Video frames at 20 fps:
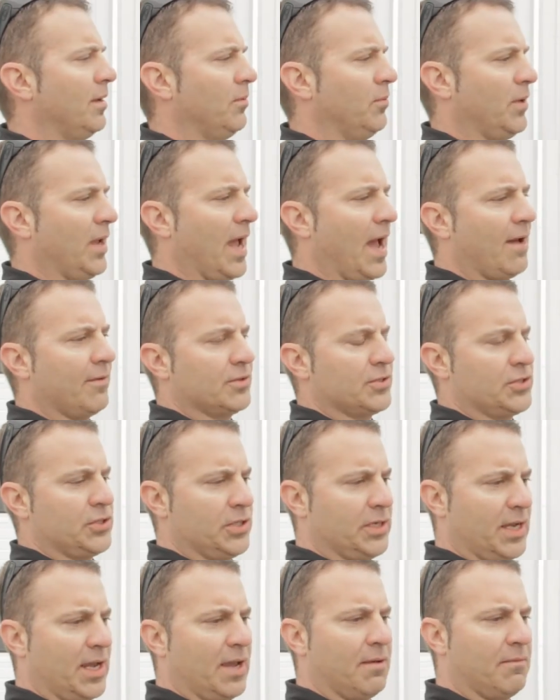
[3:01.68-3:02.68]
we have is
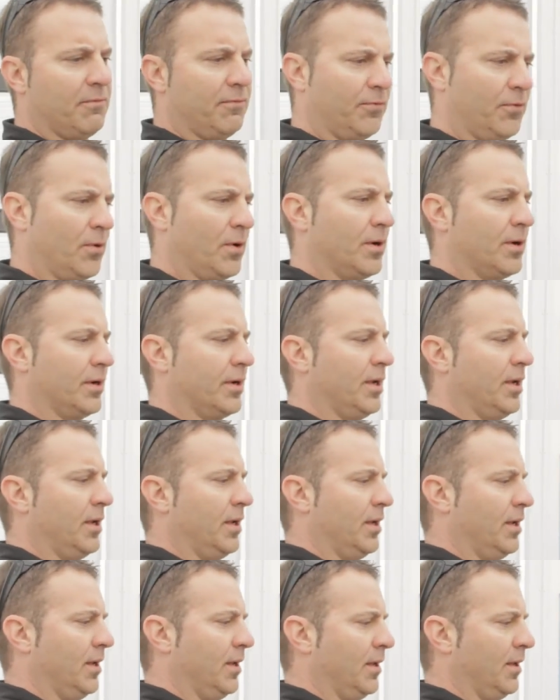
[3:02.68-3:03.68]
GM, Ford,
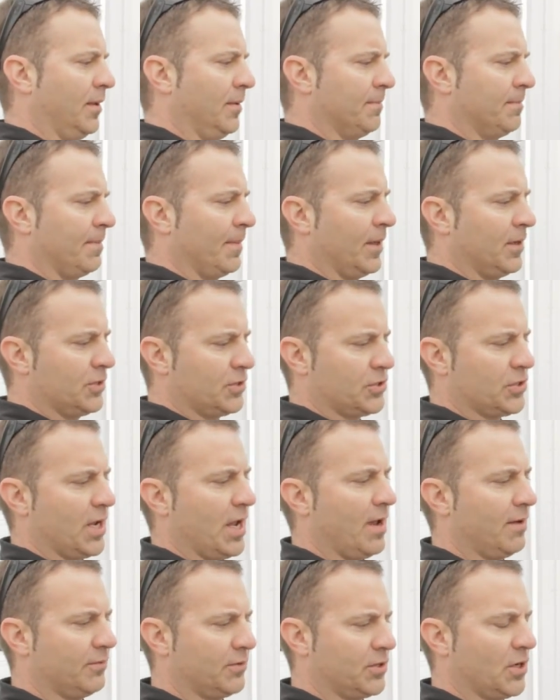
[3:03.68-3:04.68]

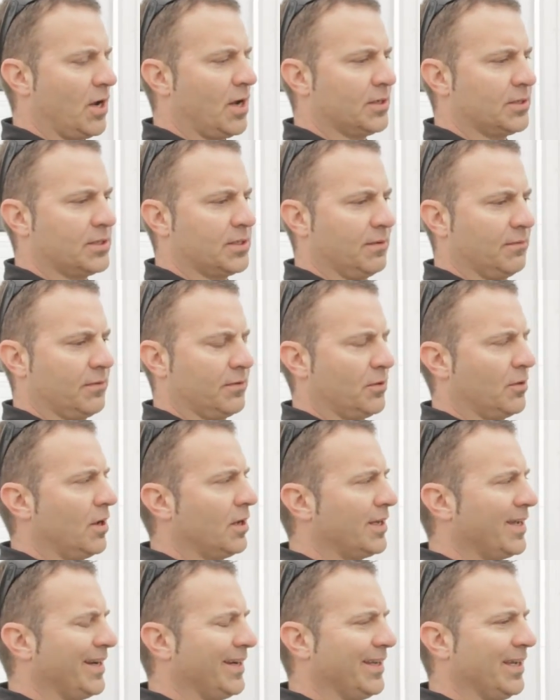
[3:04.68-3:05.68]
Chev, Dodge, they're all
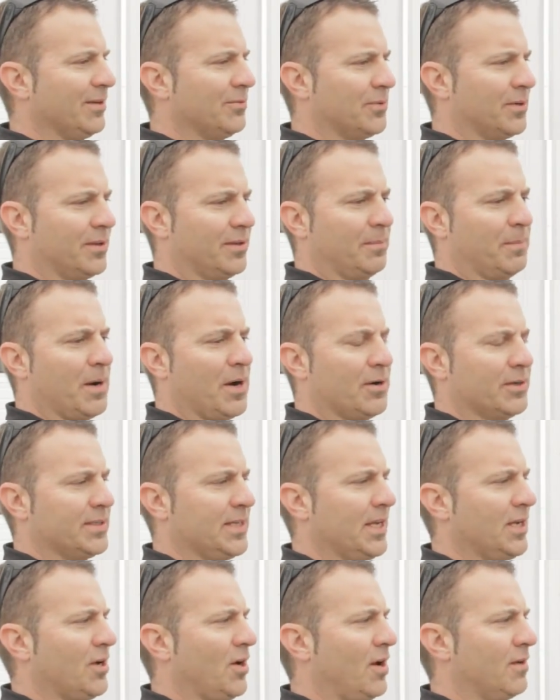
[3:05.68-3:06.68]
kind of getting rid of their power
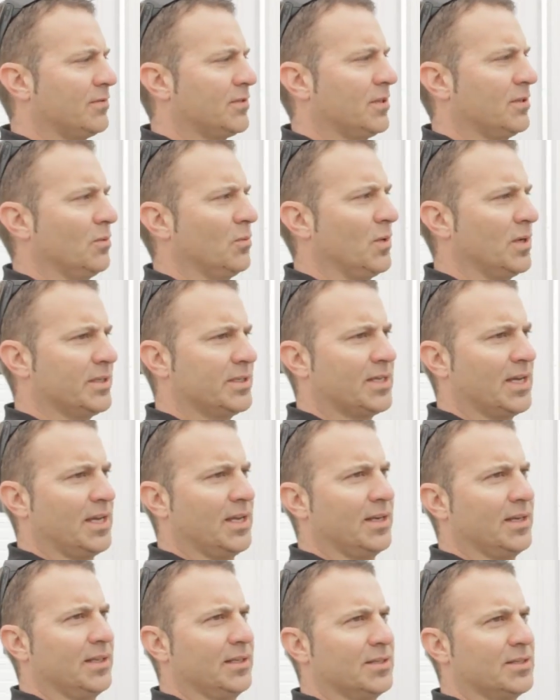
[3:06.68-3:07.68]
takeoffs on the 1
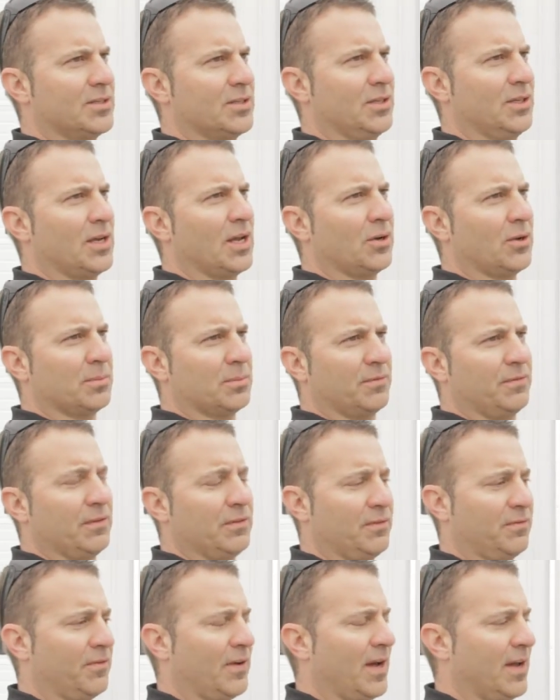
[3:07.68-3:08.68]
ton, and so you got to go up to
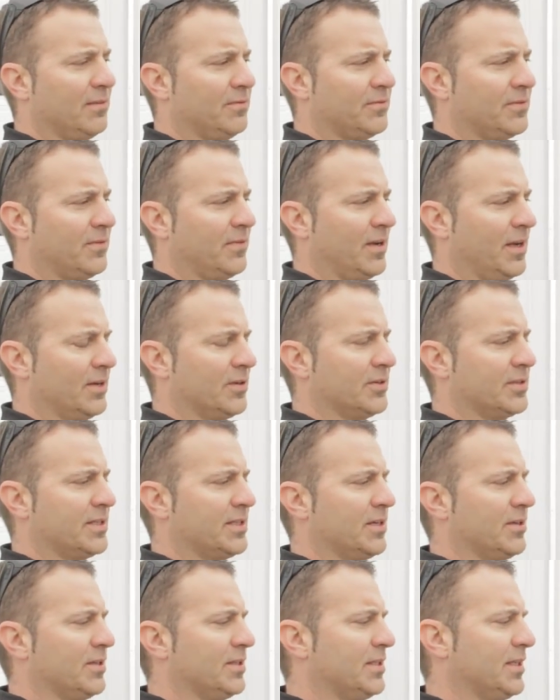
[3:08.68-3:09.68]
5500
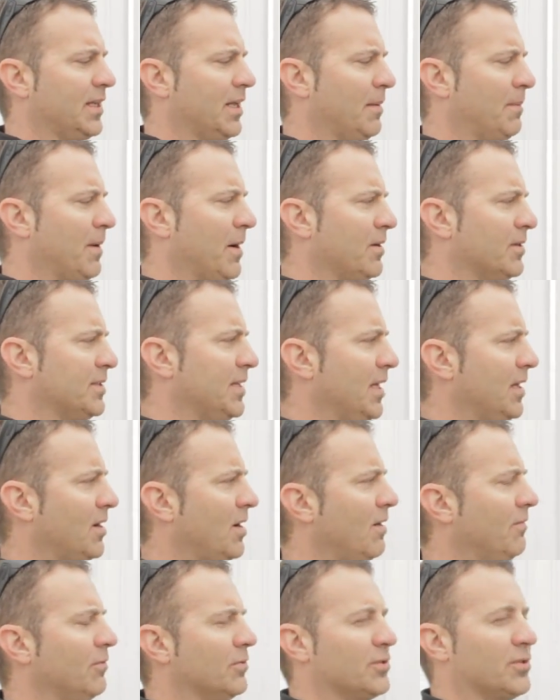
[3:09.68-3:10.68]
series to get a power
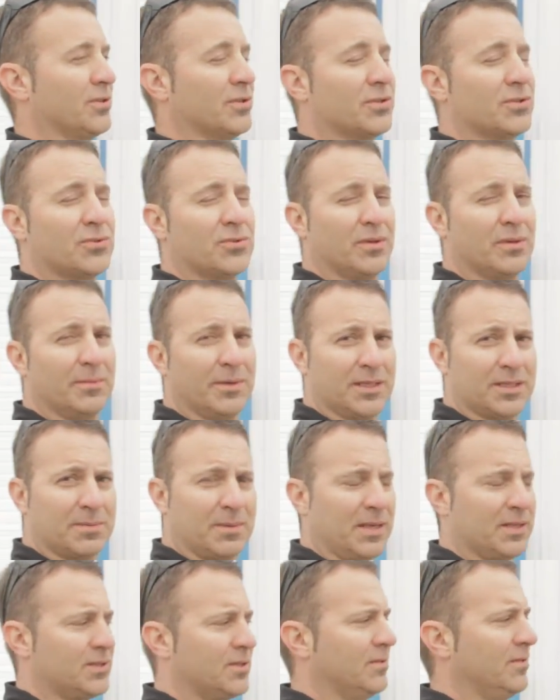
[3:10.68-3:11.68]
takeoff, which are extremely
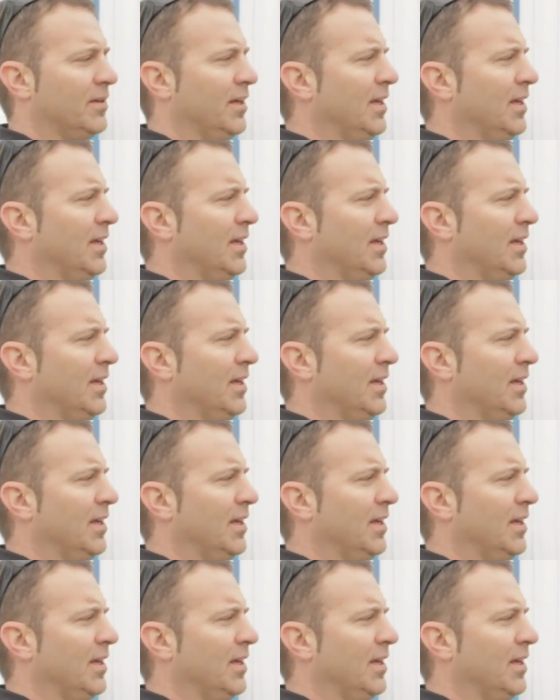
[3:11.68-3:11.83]
expensive.